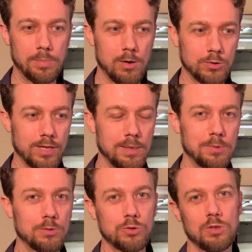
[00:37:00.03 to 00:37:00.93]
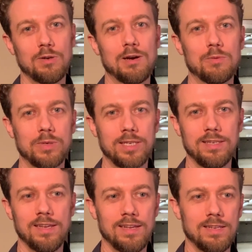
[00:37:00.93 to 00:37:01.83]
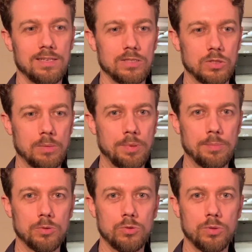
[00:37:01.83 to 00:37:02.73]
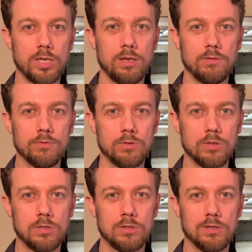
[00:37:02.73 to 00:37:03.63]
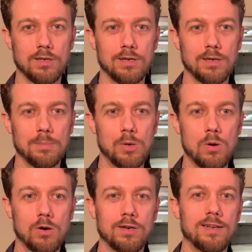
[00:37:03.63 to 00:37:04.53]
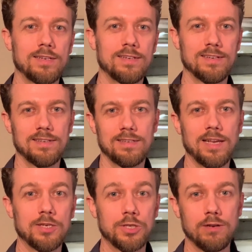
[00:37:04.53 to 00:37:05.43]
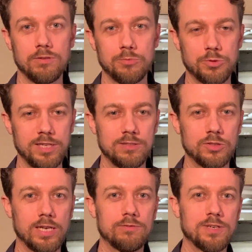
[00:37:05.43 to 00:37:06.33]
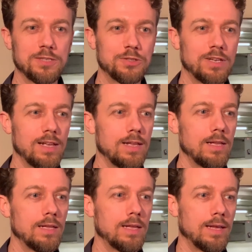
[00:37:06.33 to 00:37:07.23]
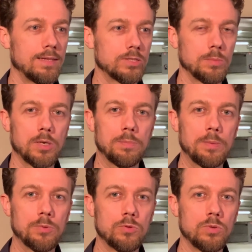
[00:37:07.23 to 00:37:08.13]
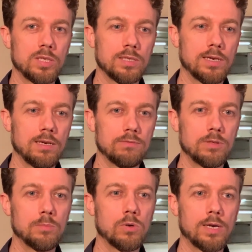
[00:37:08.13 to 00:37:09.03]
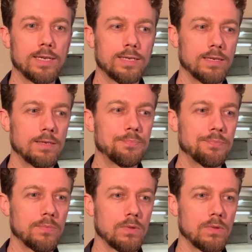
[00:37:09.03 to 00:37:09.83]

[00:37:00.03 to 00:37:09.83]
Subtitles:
the Powerslide, but also I already saw people doing the inverted Mohawk, like Esha from Skate Fresh, and some other people doing kind of a more like a